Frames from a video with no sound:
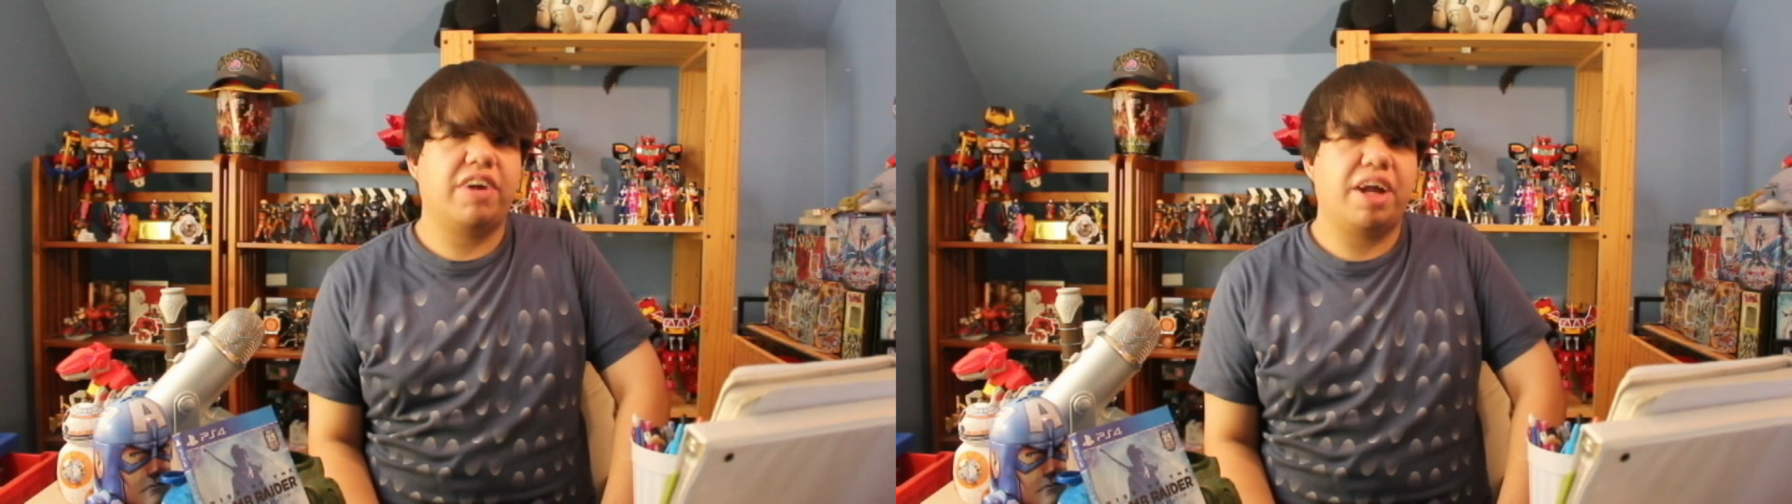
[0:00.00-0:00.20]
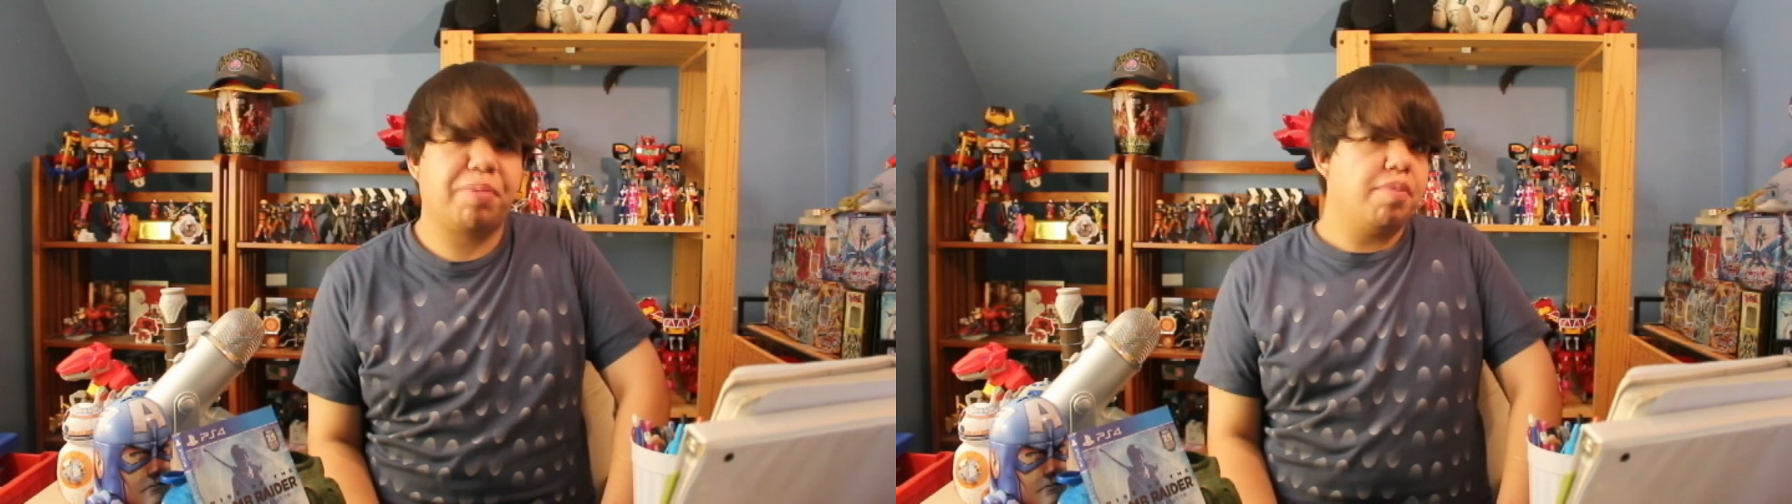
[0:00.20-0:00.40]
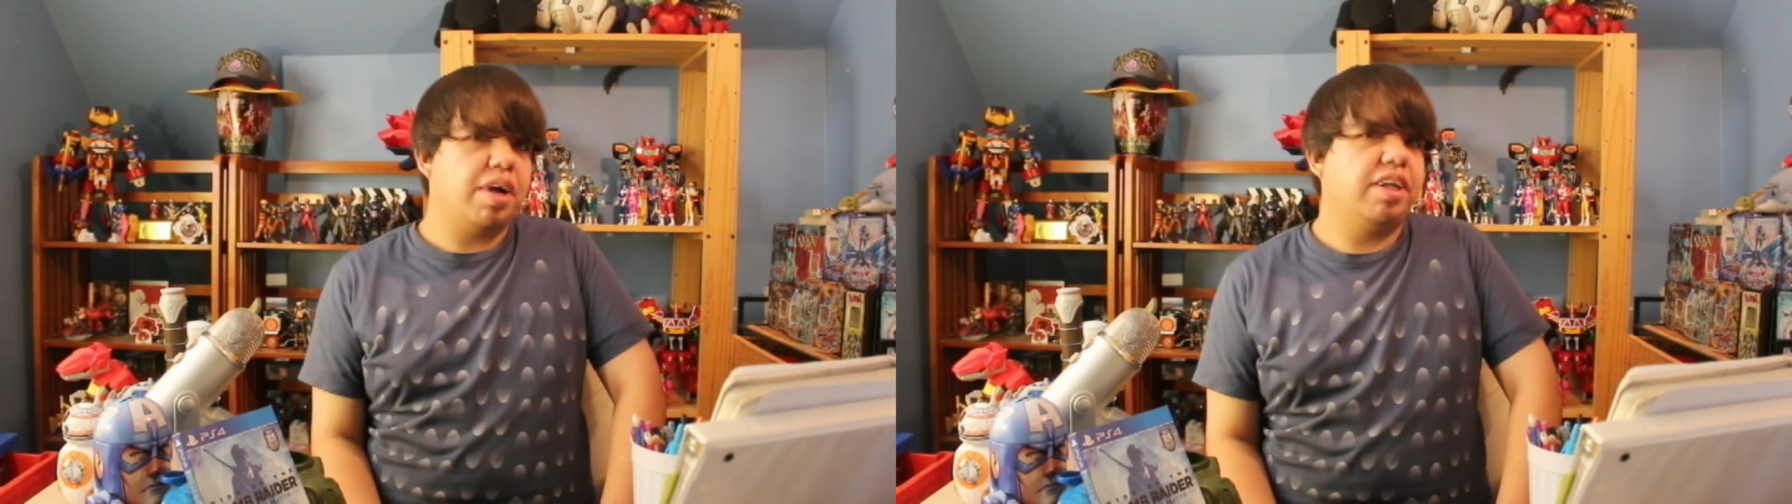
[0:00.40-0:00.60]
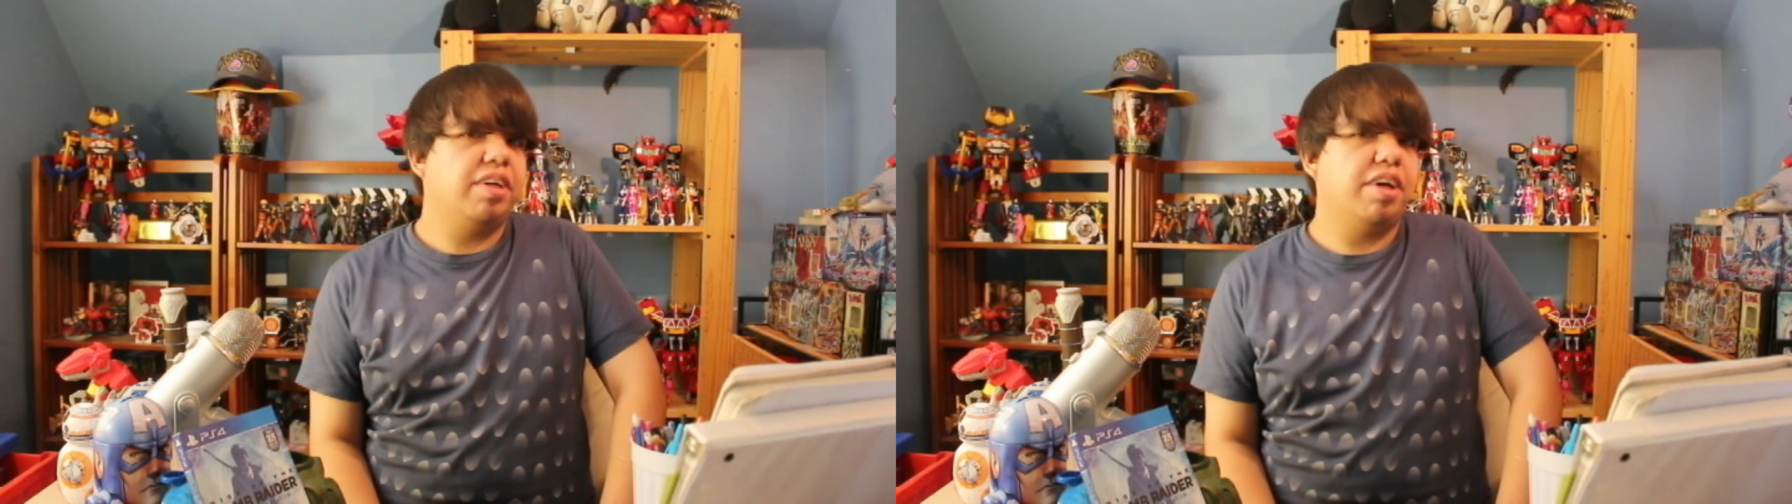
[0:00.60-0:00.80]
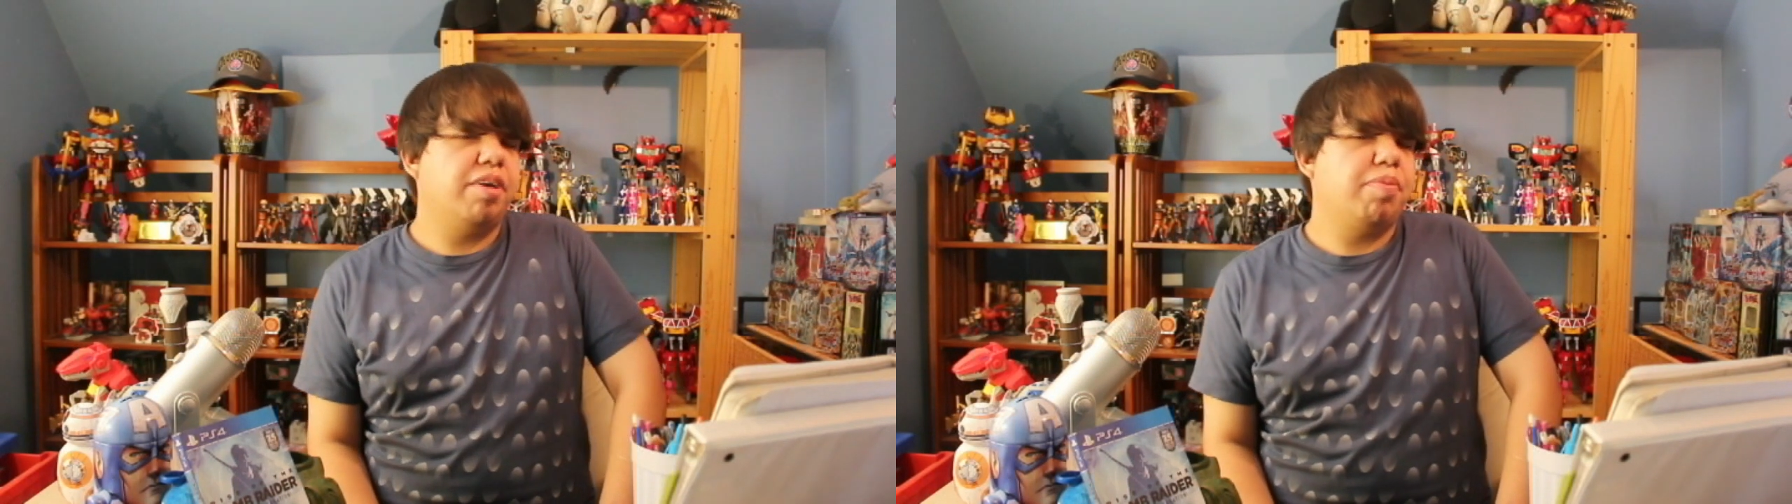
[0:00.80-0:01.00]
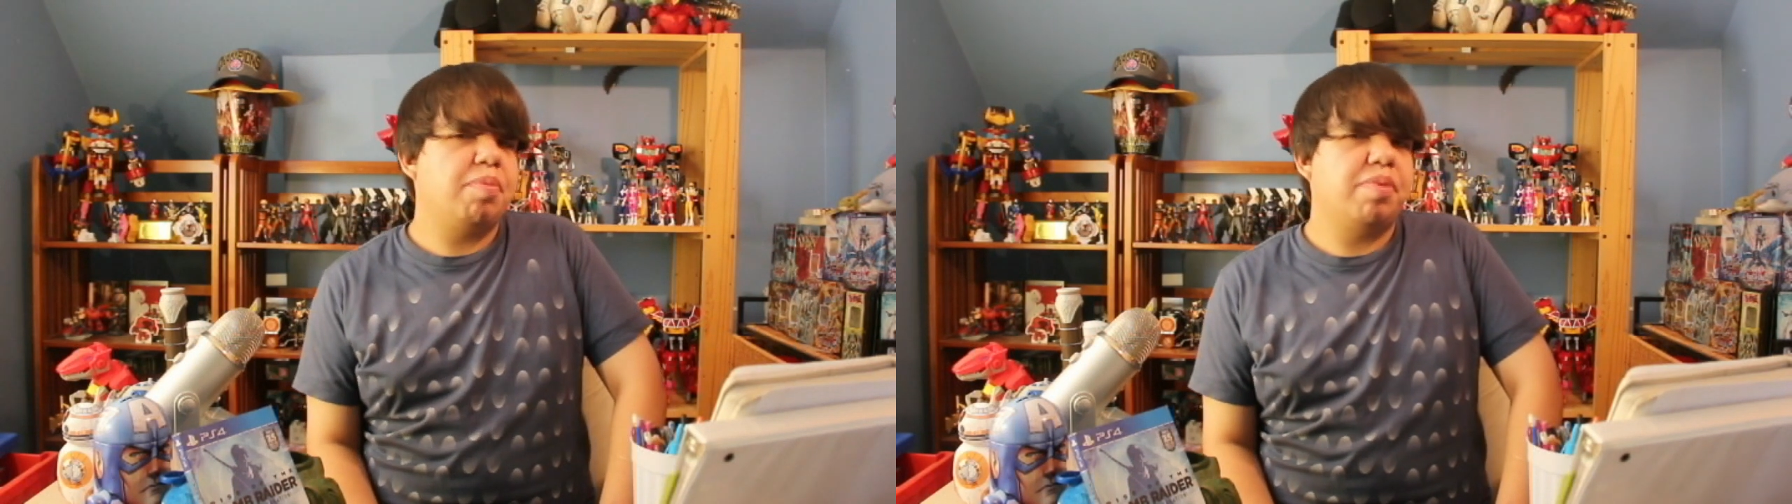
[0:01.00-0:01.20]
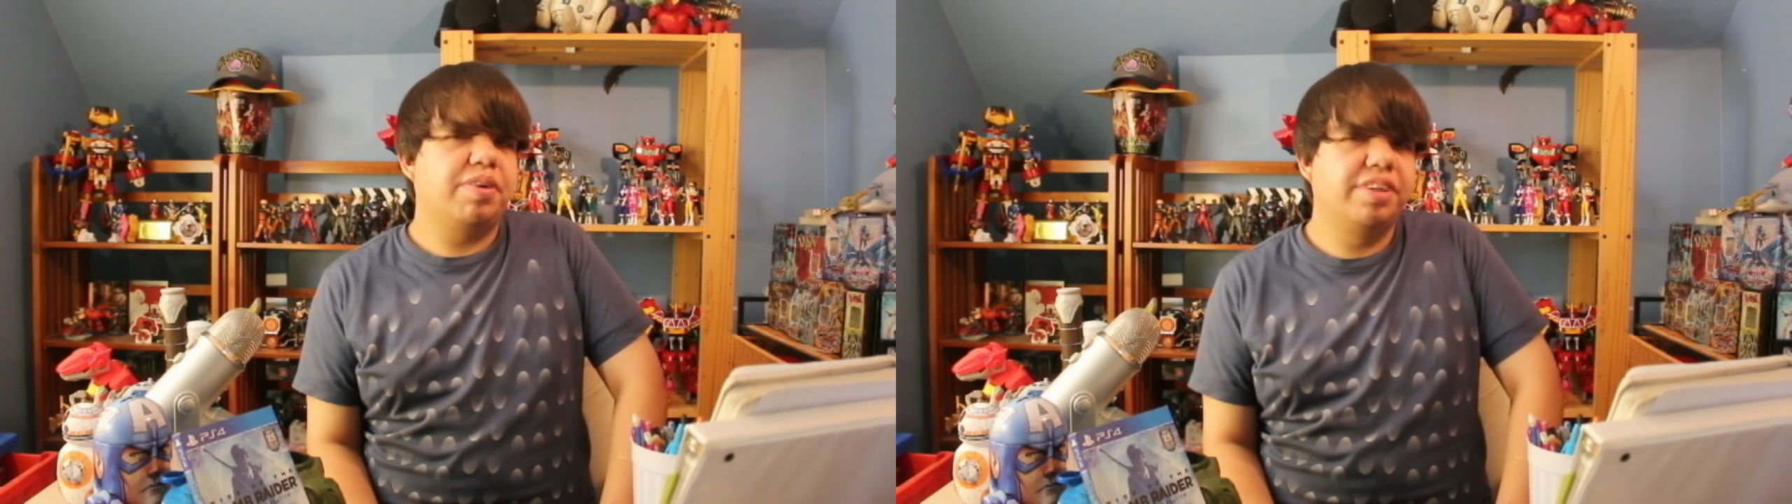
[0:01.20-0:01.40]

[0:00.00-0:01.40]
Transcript: crap by other people.